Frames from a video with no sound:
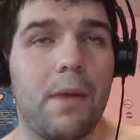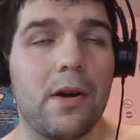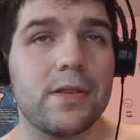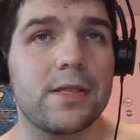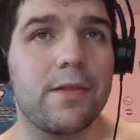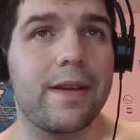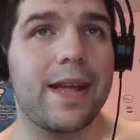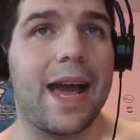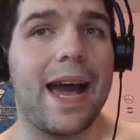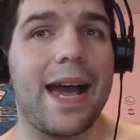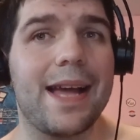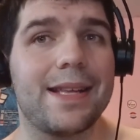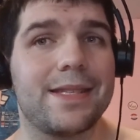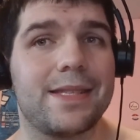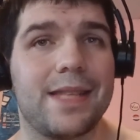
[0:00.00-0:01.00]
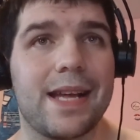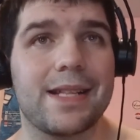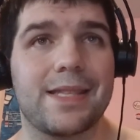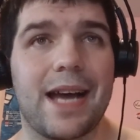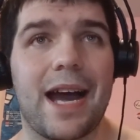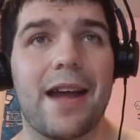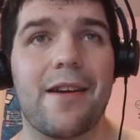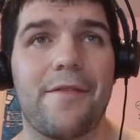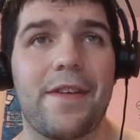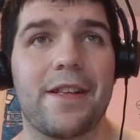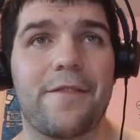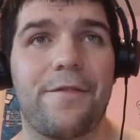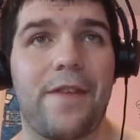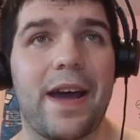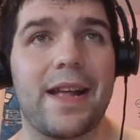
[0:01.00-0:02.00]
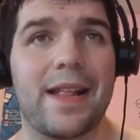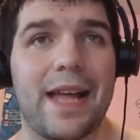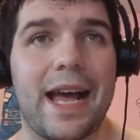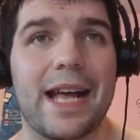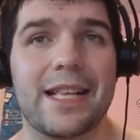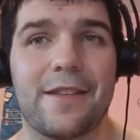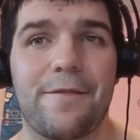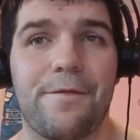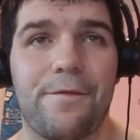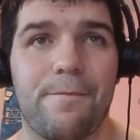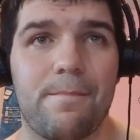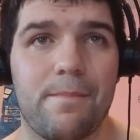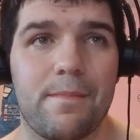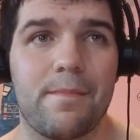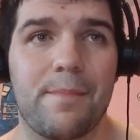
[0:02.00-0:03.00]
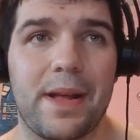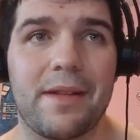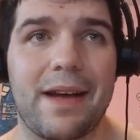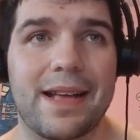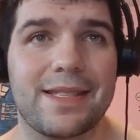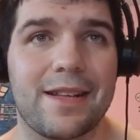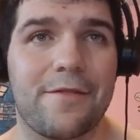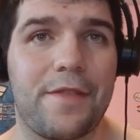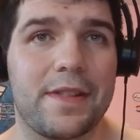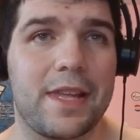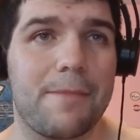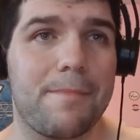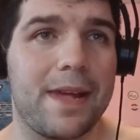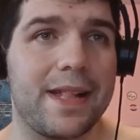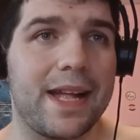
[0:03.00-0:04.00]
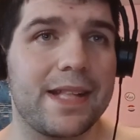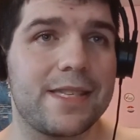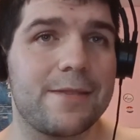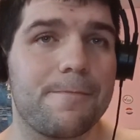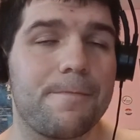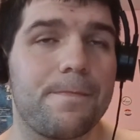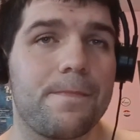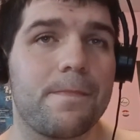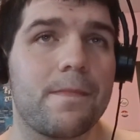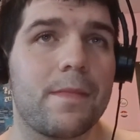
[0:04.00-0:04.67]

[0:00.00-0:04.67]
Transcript: Mostly, guys, the entire of his fight has been lasting fifteen minutes.